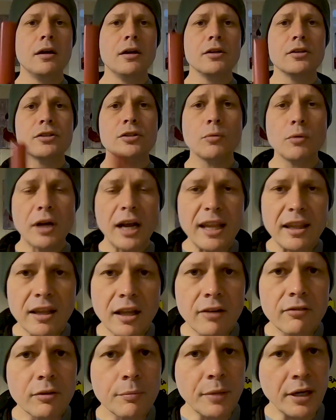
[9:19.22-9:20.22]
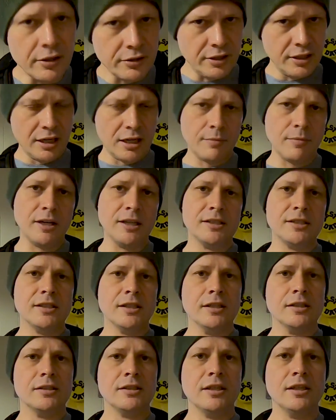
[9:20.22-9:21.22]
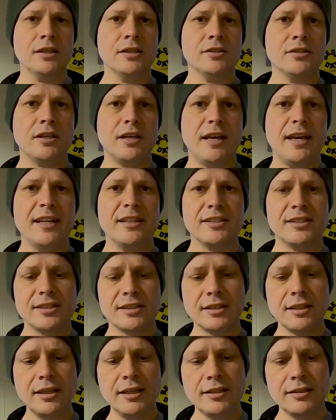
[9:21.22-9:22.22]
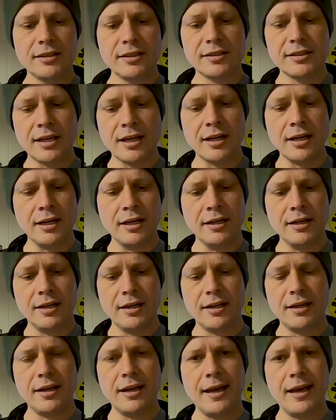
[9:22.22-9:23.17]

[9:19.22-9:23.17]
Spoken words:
So what I love about the Mi6 is its sleek design,